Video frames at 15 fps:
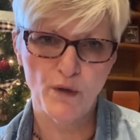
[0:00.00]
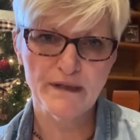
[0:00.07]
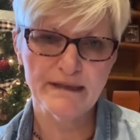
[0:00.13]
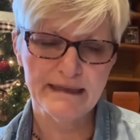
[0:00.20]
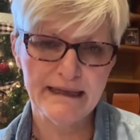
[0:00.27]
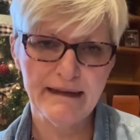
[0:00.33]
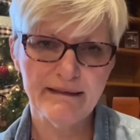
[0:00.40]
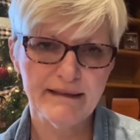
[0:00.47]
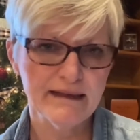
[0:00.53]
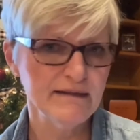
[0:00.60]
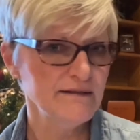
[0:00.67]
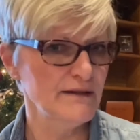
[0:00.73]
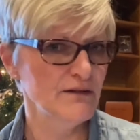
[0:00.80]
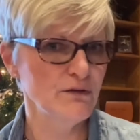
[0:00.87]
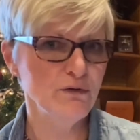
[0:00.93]
needing things
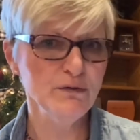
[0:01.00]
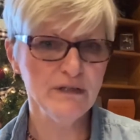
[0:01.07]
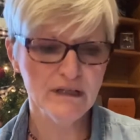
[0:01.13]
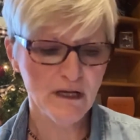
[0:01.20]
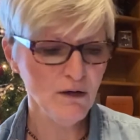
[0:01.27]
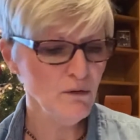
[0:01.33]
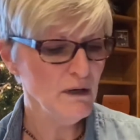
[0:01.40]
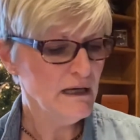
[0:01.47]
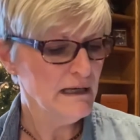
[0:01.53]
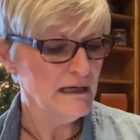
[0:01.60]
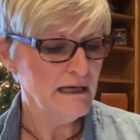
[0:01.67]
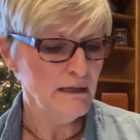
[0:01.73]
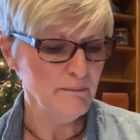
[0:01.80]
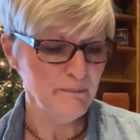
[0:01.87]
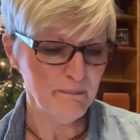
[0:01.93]
to do, you know,
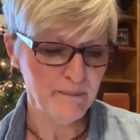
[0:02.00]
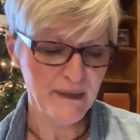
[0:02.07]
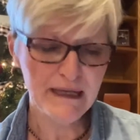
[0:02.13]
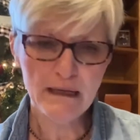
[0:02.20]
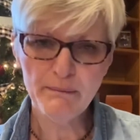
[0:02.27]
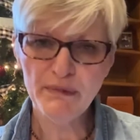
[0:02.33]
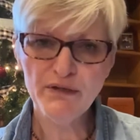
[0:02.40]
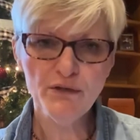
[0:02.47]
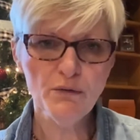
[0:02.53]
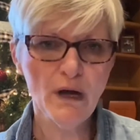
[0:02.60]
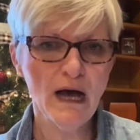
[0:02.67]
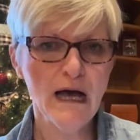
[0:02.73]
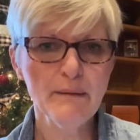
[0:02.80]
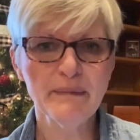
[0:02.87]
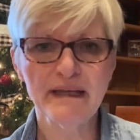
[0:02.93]
pick up a new
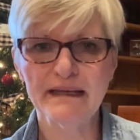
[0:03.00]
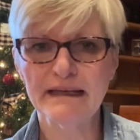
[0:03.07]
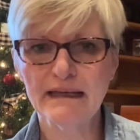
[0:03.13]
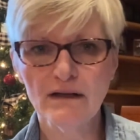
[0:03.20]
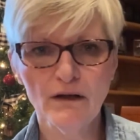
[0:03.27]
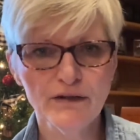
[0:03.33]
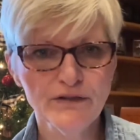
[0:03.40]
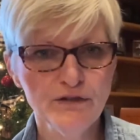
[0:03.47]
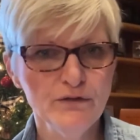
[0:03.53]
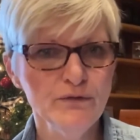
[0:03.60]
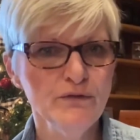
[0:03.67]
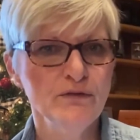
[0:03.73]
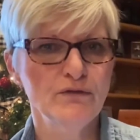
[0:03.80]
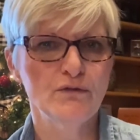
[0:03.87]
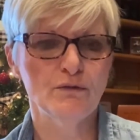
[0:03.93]
hobby, get on
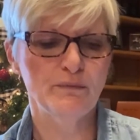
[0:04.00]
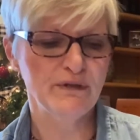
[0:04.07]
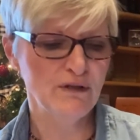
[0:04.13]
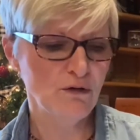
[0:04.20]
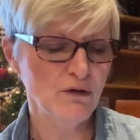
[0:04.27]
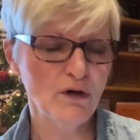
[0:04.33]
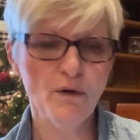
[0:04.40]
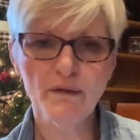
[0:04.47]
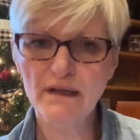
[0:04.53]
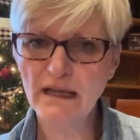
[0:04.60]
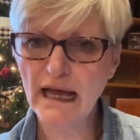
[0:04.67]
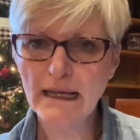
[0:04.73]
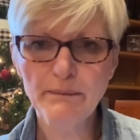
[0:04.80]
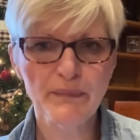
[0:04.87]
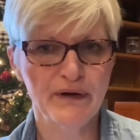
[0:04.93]
YouTube, you know, Google
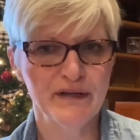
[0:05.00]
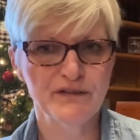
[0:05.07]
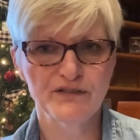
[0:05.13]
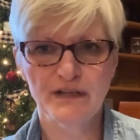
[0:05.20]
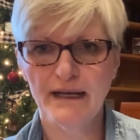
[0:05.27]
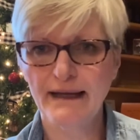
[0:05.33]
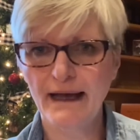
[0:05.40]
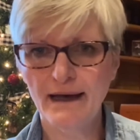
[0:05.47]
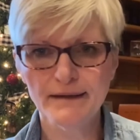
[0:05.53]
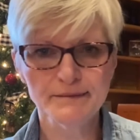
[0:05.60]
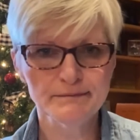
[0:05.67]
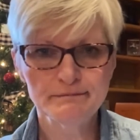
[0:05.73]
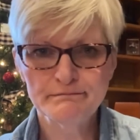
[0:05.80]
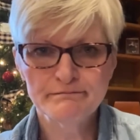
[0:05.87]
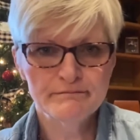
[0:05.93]
library and check out
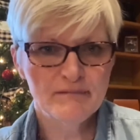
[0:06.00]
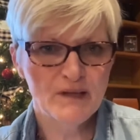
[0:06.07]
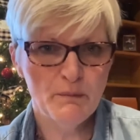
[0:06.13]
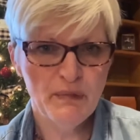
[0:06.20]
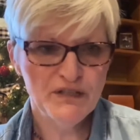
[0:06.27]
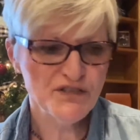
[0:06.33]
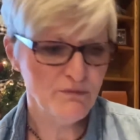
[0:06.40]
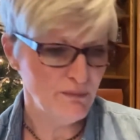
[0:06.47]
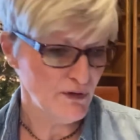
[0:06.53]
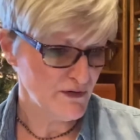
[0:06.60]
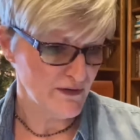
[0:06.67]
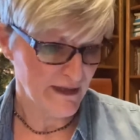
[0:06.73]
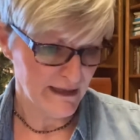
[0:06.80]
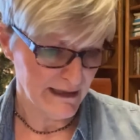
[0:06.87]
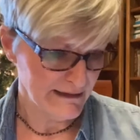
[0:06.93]
a bunch of books
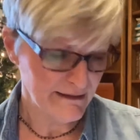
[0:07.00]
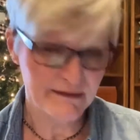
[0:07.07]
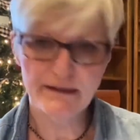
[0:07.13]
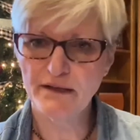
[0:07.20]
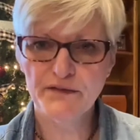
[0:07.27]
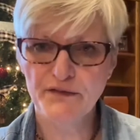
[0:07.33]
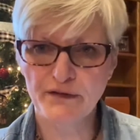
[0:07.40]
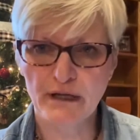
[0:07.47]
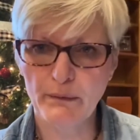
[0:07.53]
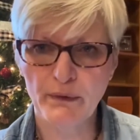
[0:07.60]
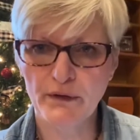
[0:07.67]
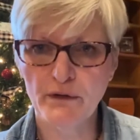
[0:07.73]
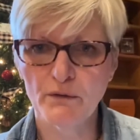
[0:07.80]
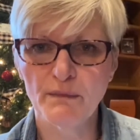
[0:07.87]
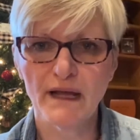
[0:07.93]
like I did yesterday. I
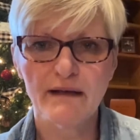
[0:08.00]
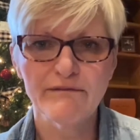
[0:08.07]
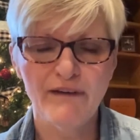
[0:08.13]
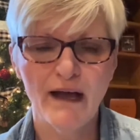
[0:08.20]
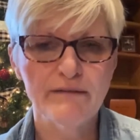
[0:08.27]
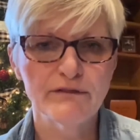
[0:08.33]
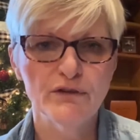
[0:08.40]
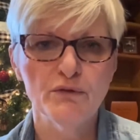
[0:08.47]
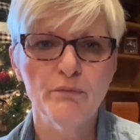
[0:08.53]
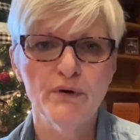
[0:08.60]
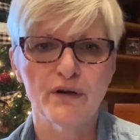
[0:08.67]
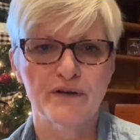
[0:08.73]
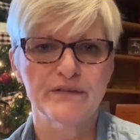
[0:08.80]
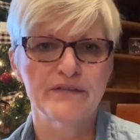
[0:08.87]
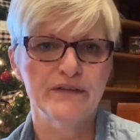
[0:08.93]
brought home like five new
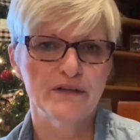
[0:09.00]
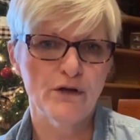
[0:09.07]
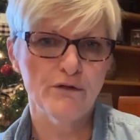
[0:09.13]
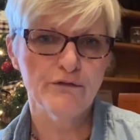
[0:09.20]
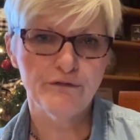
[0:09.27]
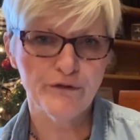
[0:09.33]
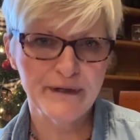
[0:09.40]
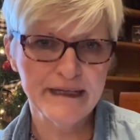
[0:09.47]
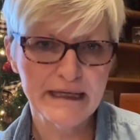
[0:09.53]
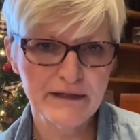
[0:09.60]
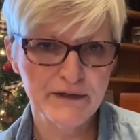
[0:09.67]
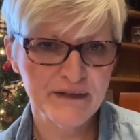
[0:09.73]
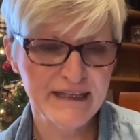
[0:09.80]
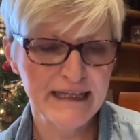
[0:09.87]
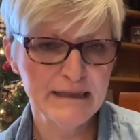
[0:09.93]
books, you know, free
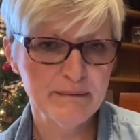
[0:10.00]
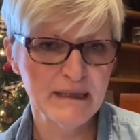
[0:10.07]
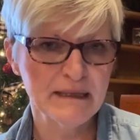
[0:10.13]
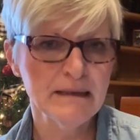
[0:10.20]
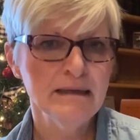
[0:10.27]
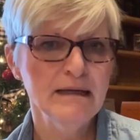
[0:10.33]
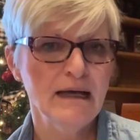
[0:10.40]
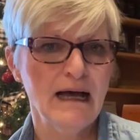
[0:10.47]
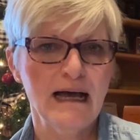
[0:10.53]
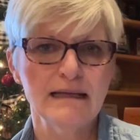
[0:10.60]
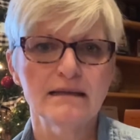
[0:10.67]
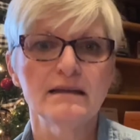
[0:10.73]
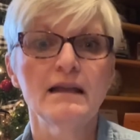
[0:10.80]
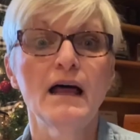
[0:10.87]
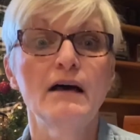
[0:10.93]
entertainment. I
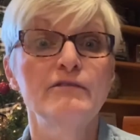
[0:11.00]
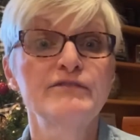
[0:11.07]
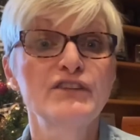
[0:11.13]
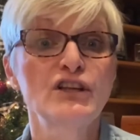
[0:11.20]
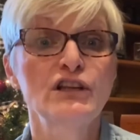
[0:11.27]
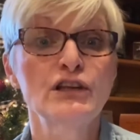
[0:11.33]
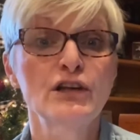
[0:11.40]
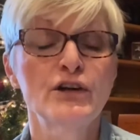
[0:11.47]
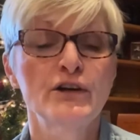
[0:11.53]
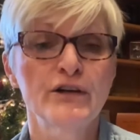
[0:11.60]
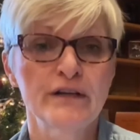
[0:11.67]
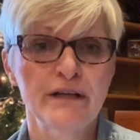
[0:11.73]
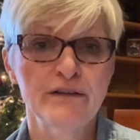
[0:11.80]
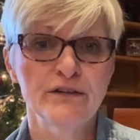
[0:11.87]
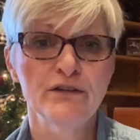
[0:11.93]
love to
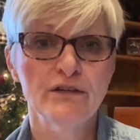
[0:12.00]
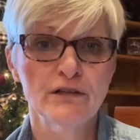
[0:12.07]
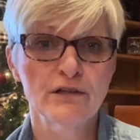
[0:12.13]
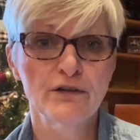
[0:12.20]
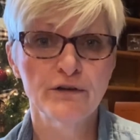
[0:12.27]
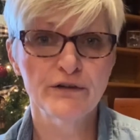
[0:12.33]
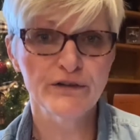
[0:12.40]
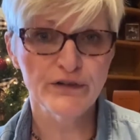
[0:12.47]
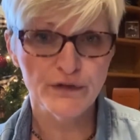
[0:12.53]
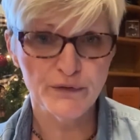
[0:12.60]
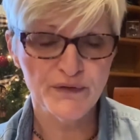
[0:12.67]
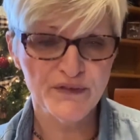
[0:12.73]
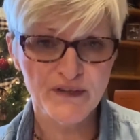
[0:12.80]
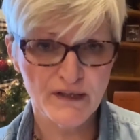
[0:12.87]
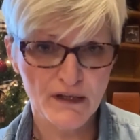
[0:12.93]
learn and learn new
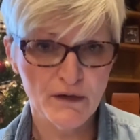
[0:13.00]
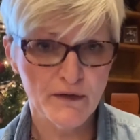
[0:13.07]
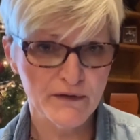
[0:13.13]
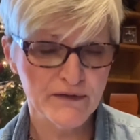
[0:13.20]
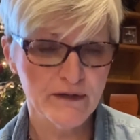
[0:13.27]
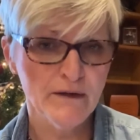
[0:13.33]
skills.